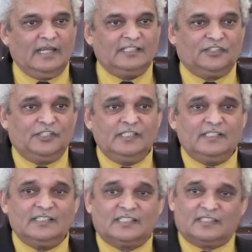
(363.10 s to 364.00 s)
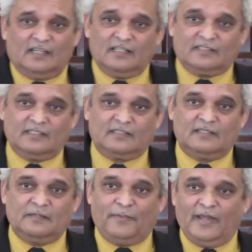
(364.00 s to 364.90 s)
Jesus started
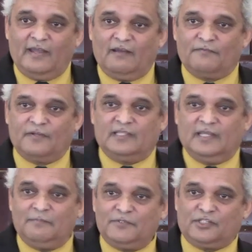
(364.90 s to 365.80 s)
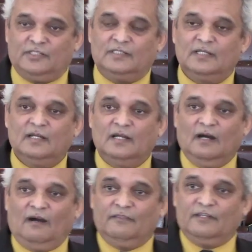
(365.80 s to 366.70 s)
the plan of redemption
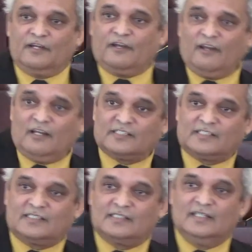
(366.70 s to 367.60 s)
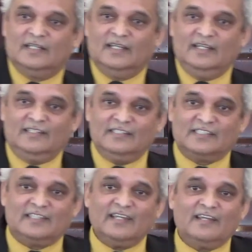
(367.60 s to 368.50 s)
on the cross, it
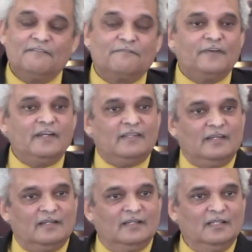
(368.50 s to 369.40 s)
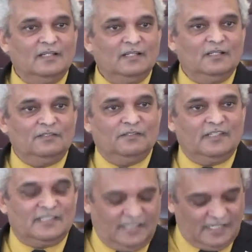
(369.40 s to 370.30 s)
is taken further to
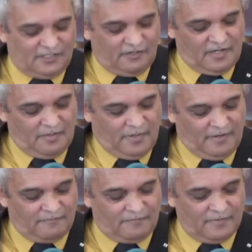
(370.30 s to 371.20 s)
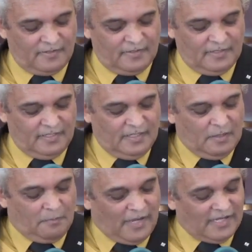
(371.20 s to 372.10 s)
the sanctuary above.
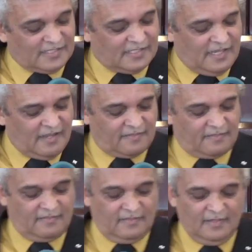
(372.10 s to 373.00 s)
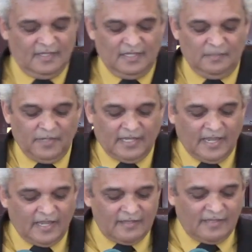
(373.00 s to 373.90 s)
By his death, he
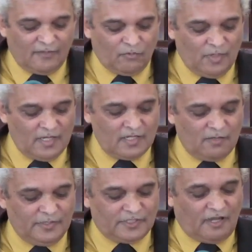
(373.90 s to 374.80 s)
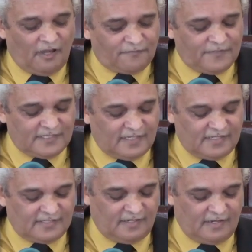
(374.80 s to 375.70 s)
began that work which after his
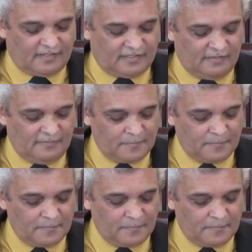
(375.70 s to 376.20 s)
resurrection,